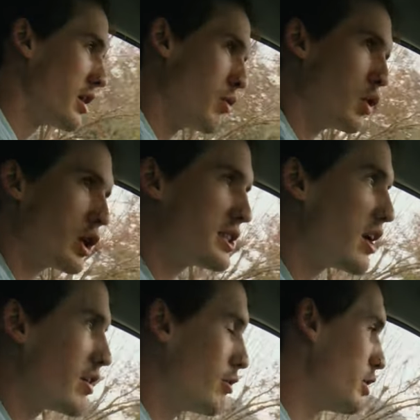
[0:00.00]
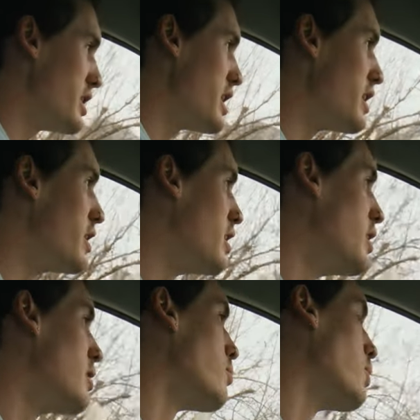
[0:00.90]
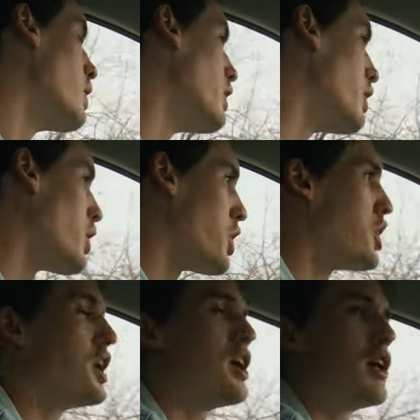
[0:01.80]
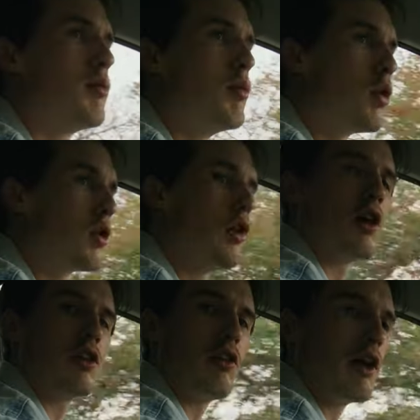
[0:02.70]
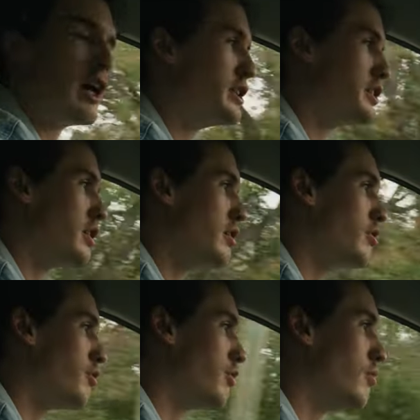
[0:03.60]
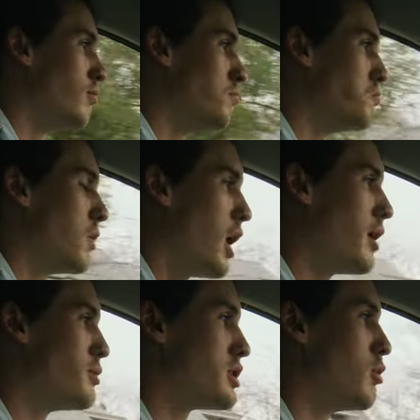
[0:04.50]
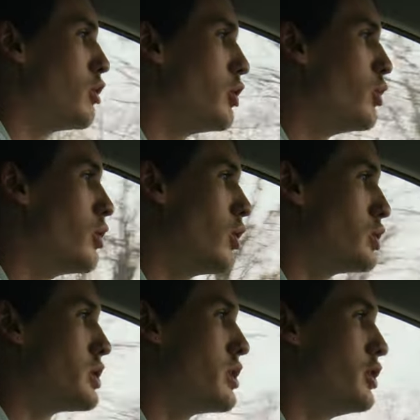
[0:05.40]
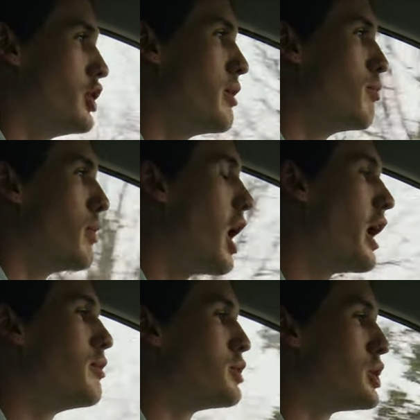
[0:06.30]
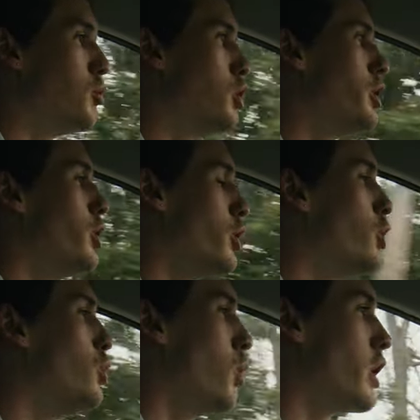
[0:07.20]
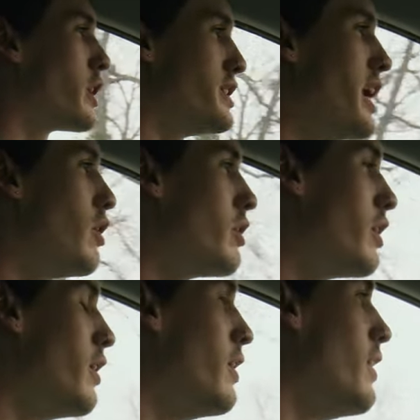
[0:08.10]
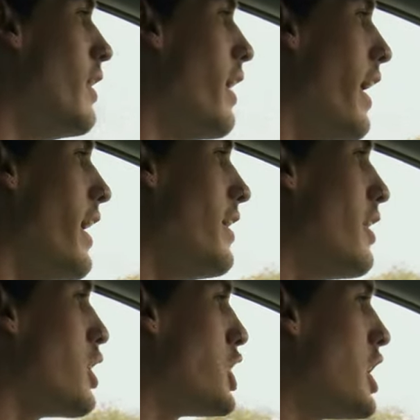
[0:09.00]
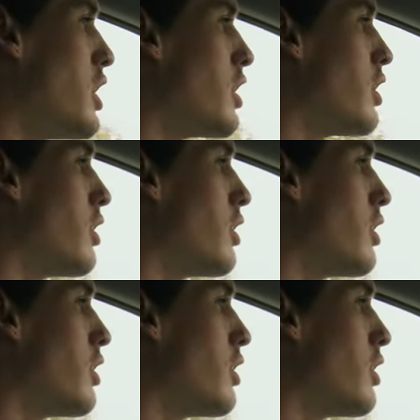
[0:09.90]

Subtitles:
that works out every day, but thinking more along the lines of, I'm someone who goes to the gym. I am someone who works out. And I think